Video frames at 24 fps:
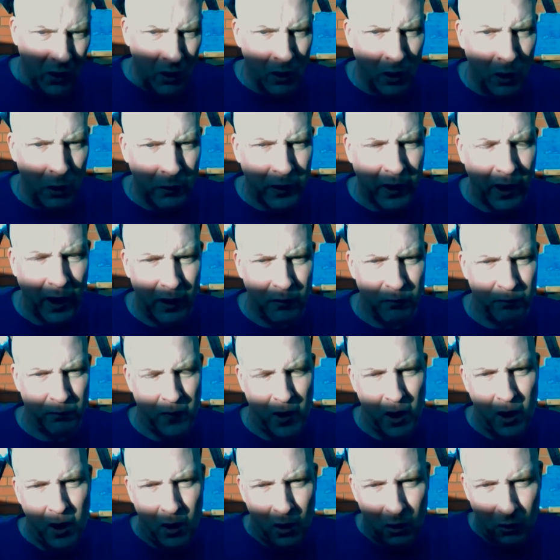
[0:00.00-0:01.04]
Okay,
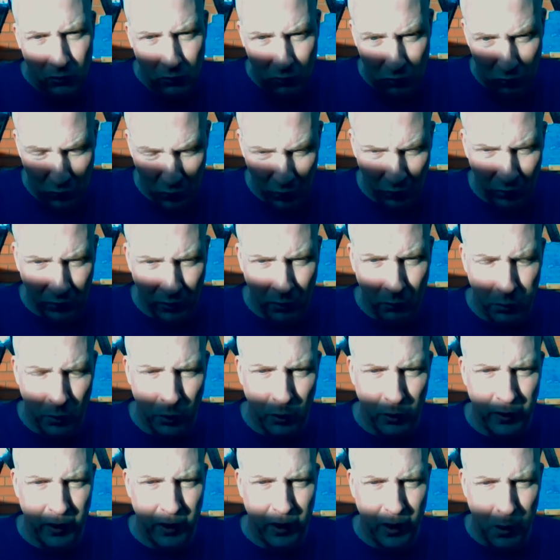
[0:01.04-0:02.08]
just the
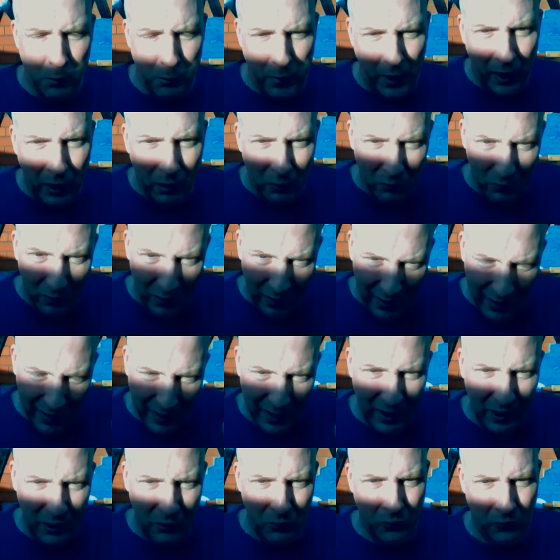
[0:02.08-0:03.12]
warning about
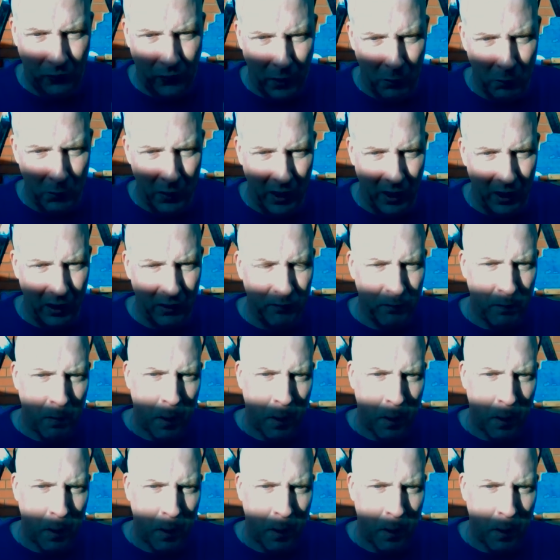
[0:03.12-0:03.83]
leaning feminine,